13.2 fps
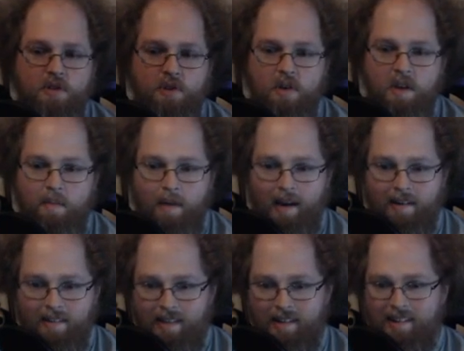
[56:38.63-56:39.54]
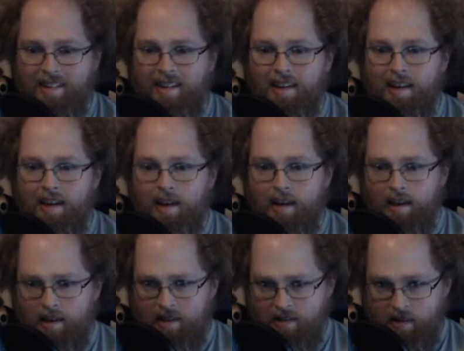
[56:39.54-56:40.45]
juking pattern.
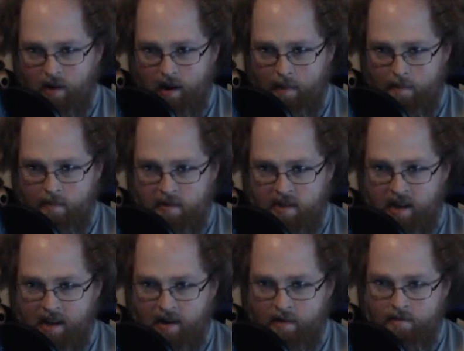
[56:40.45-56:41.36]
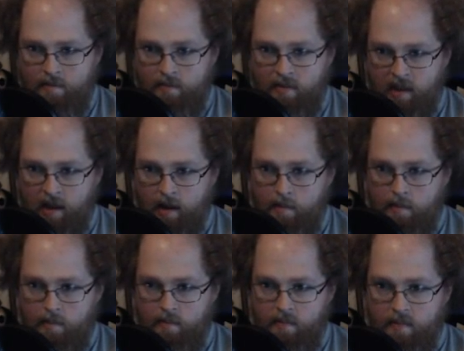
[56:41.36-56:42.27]
So up, down, up,
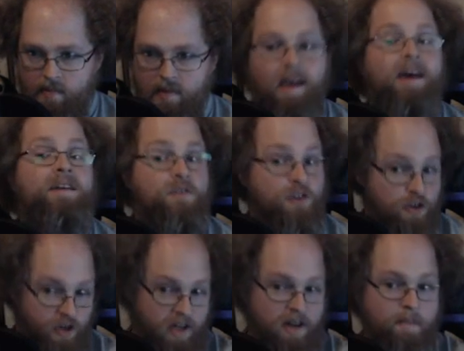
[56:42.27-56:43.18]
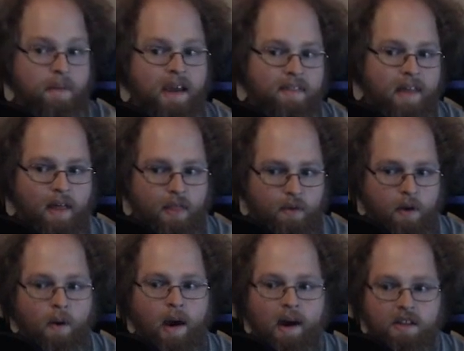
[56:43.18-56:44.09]
and you're trying to bait that
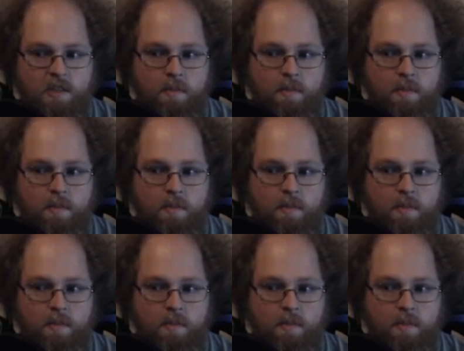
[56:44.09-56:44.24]
throw out